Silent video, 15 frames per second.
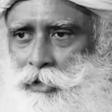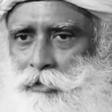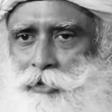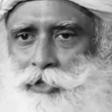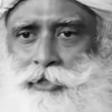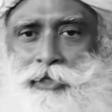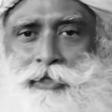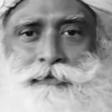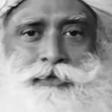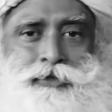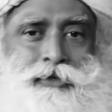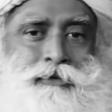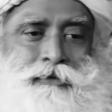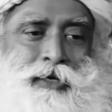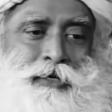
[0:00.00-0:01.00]
must live
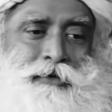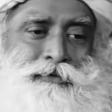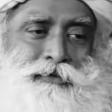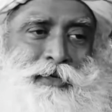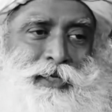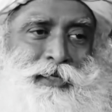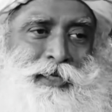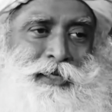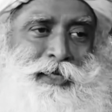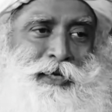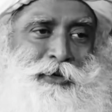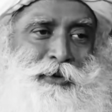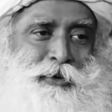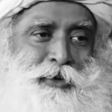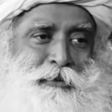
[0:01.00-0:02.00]
so wonderfully that they
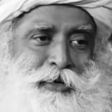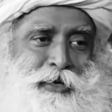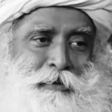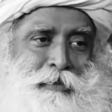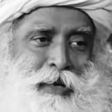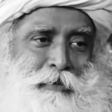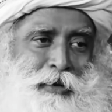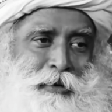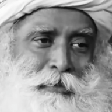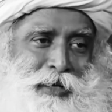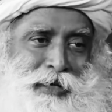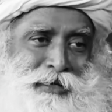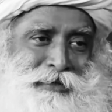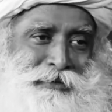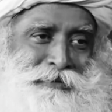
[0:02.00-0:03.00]
don't even remember me.